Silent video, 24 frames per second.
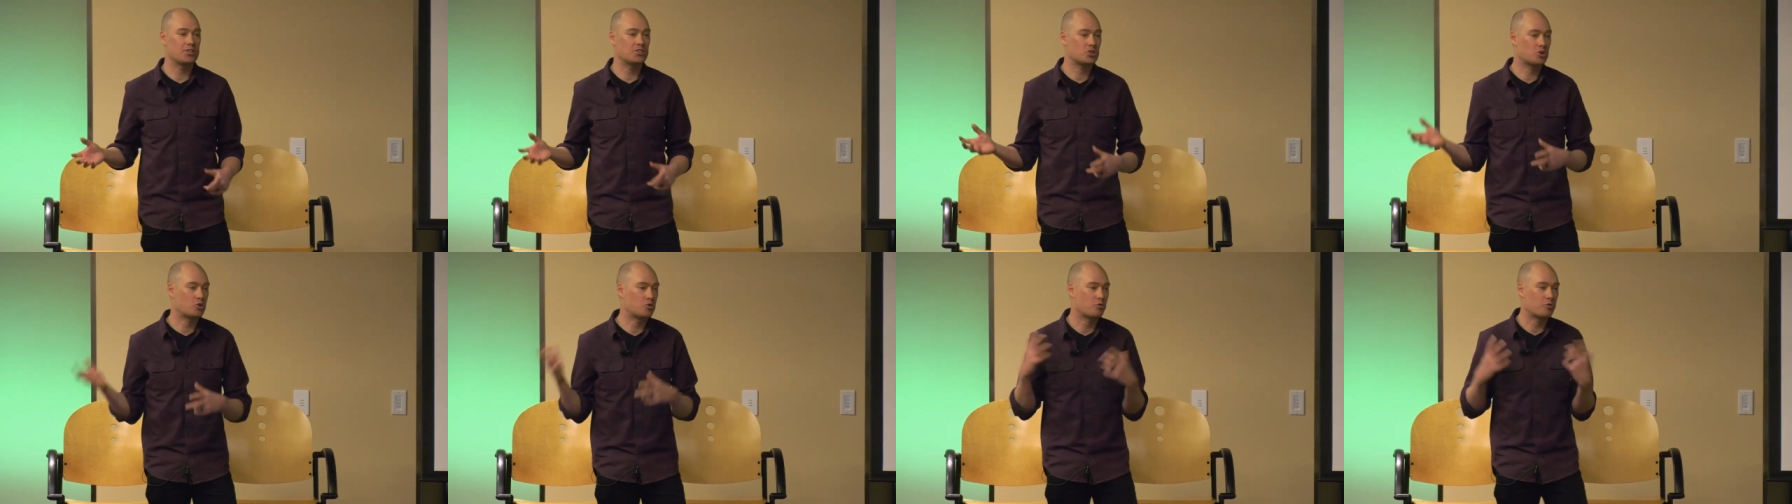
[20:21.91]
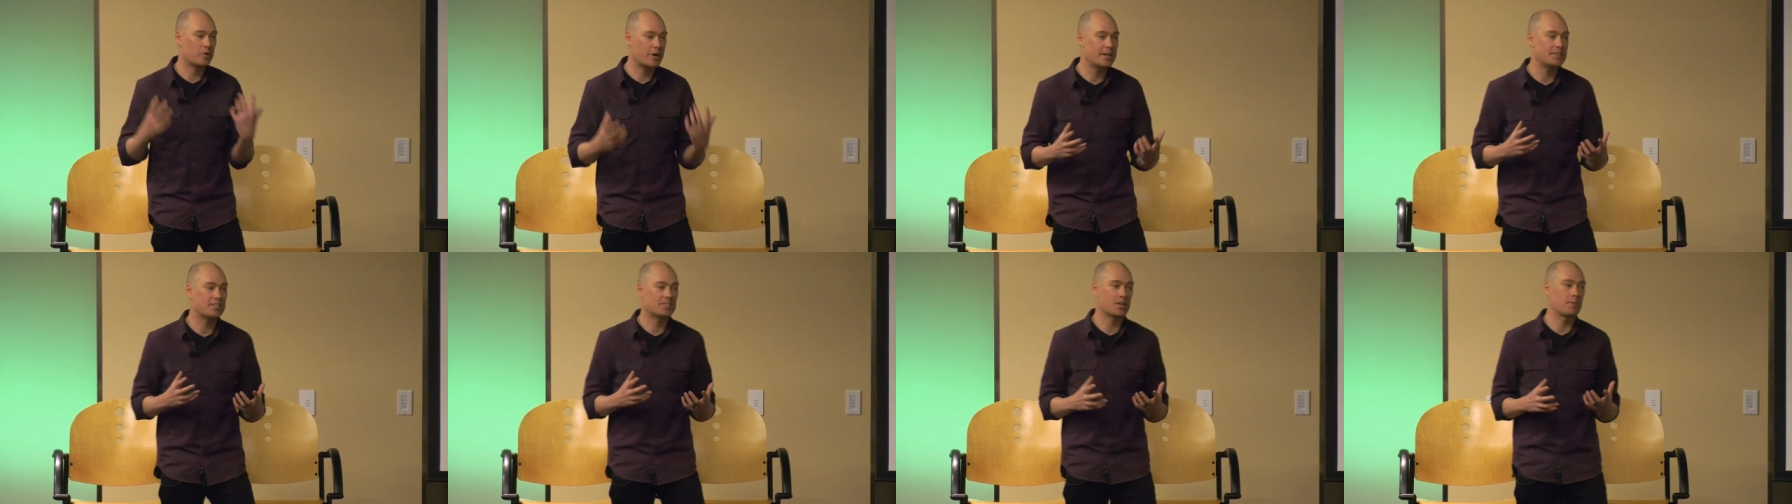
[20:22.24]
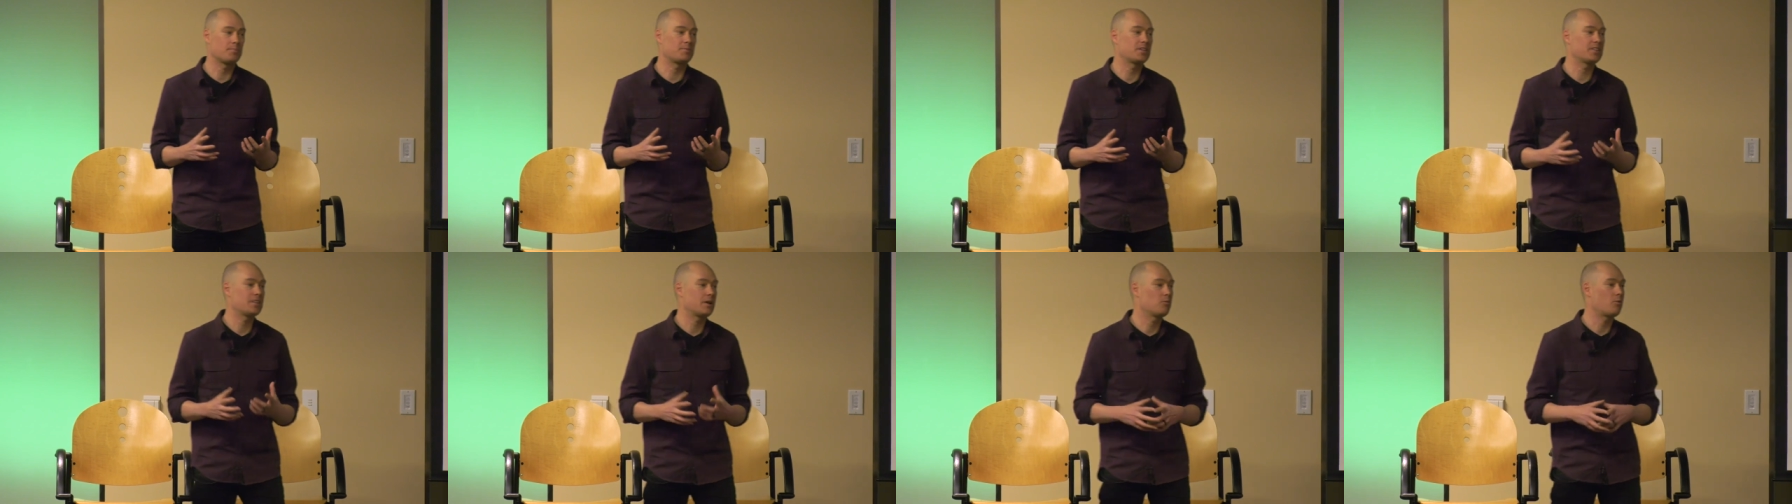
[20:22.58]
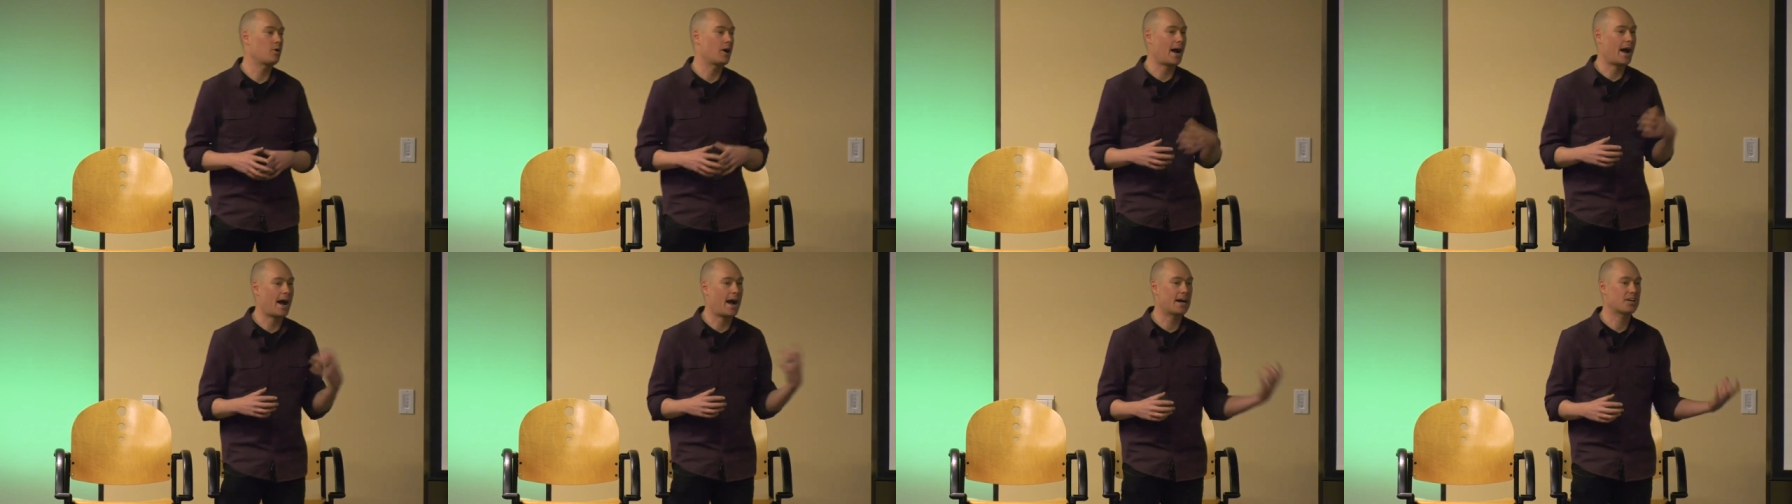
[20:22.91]
and to create something that
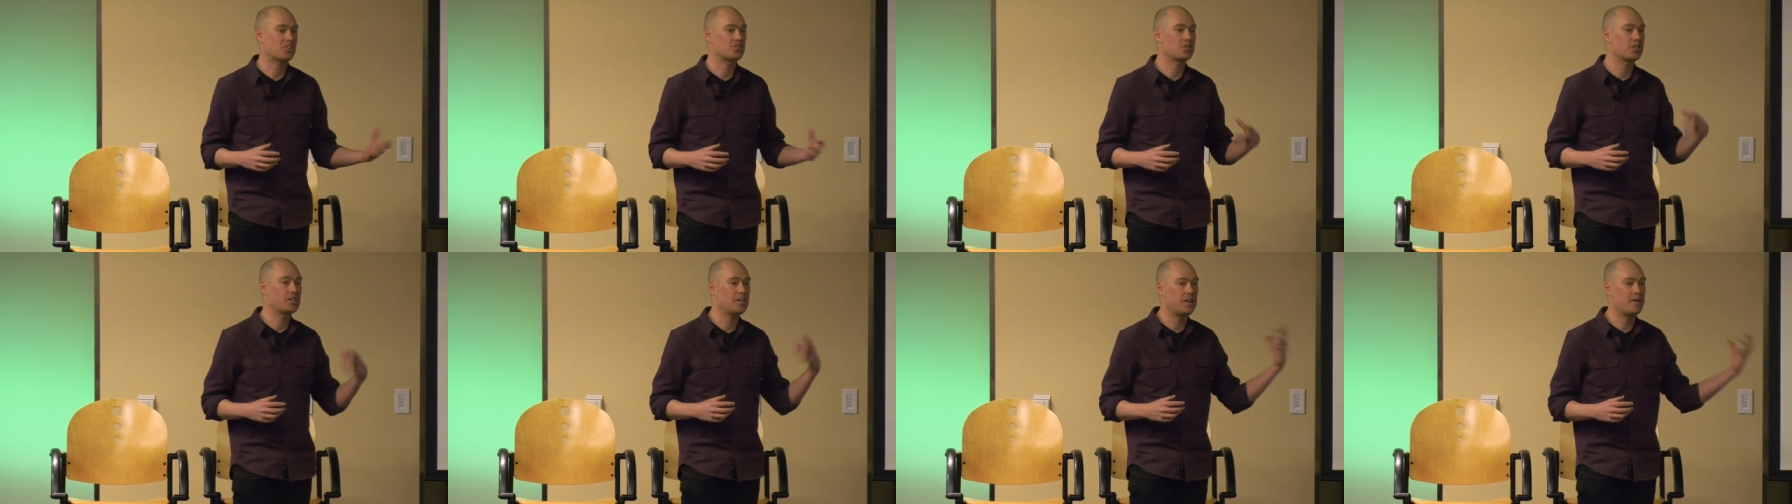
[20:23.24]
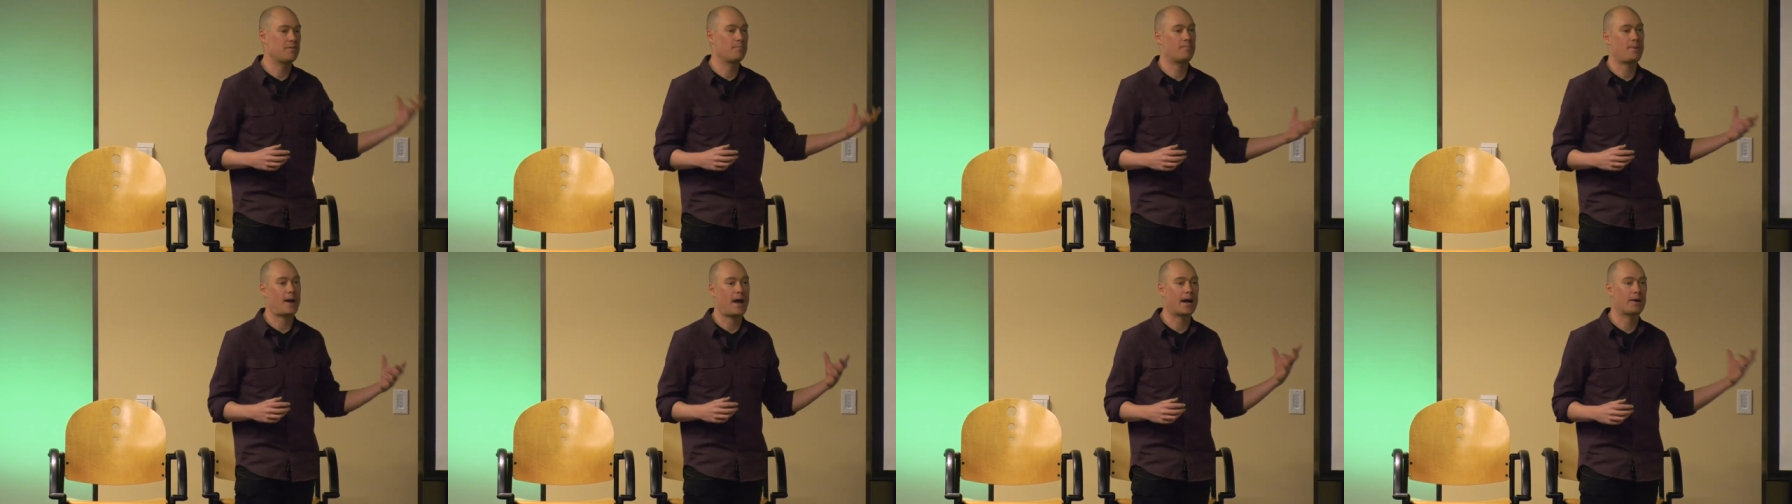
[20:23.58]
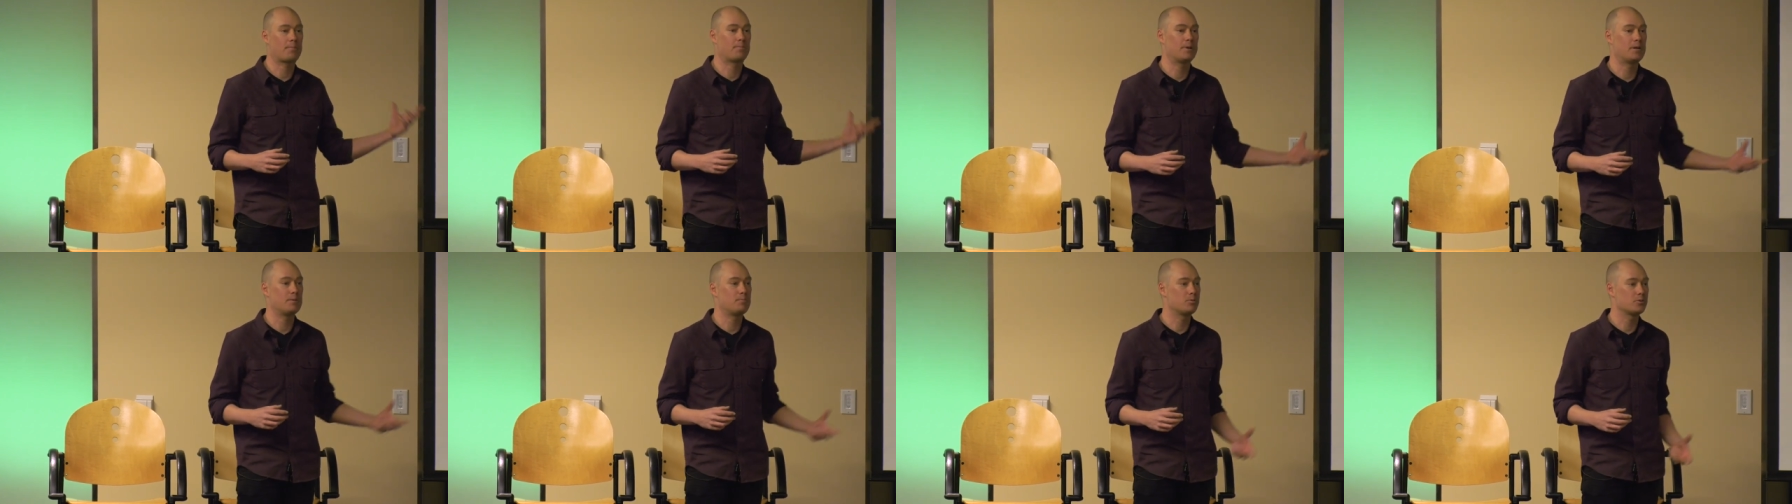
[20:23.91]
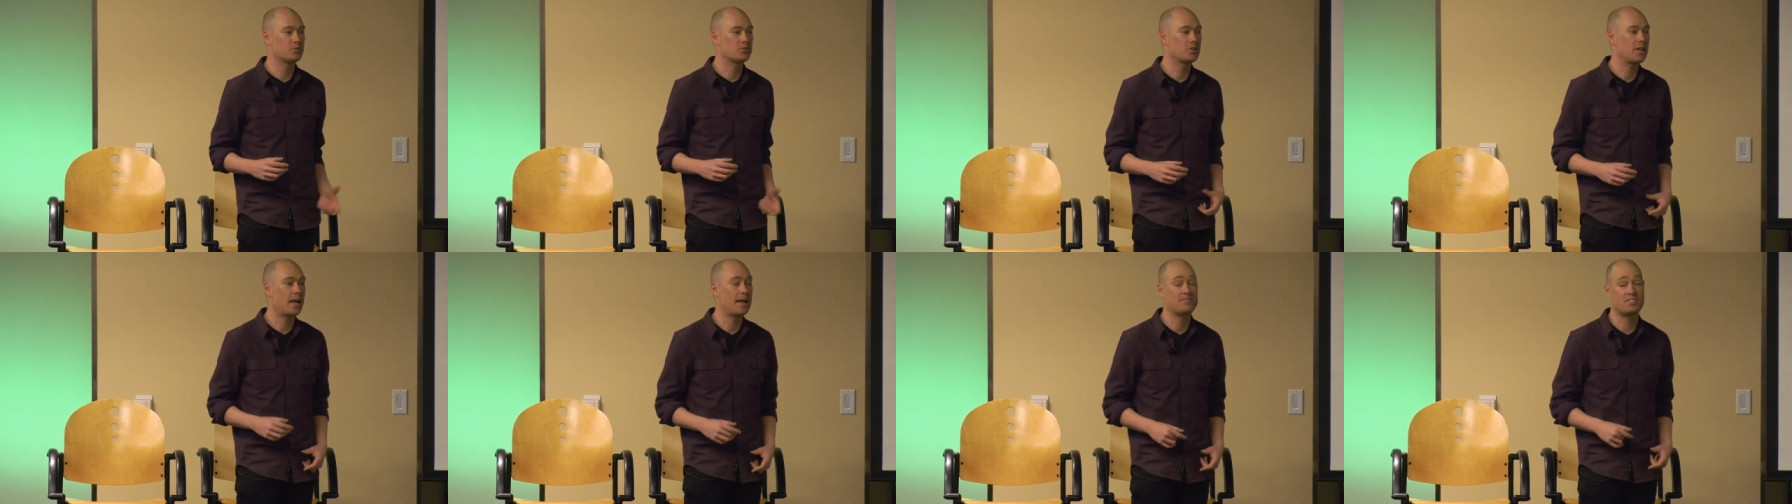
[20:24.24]
will actually impact
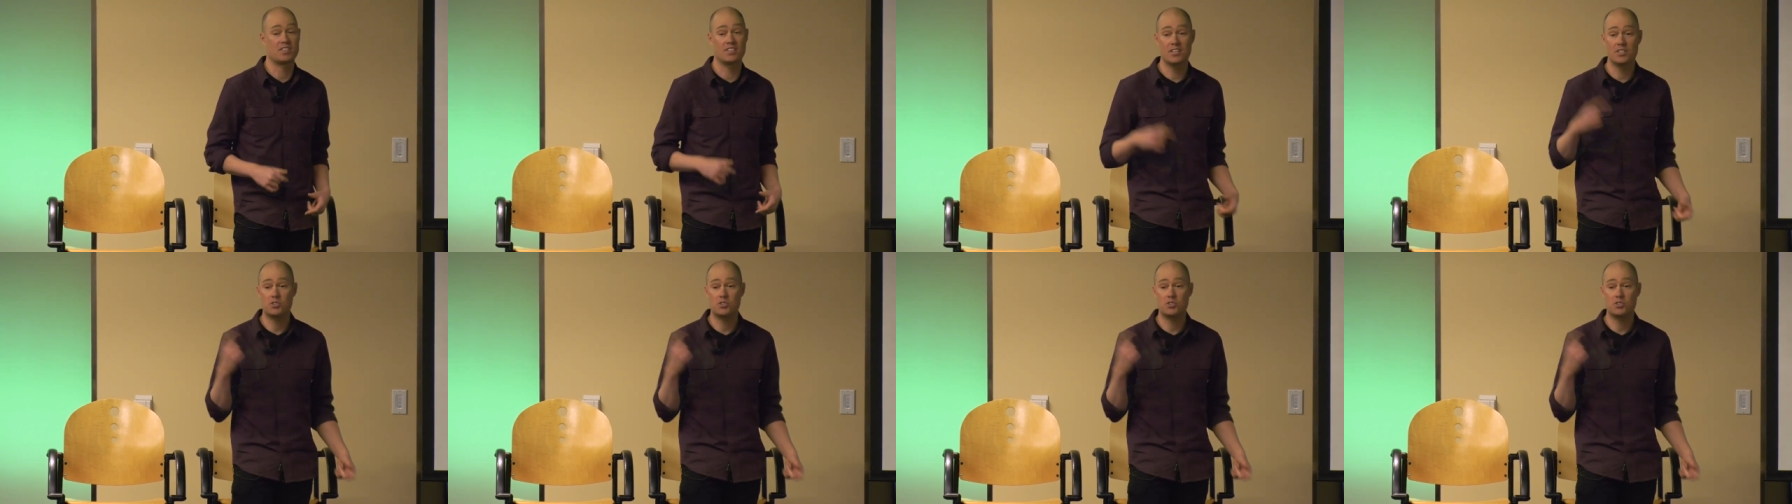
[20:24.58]
people's lives.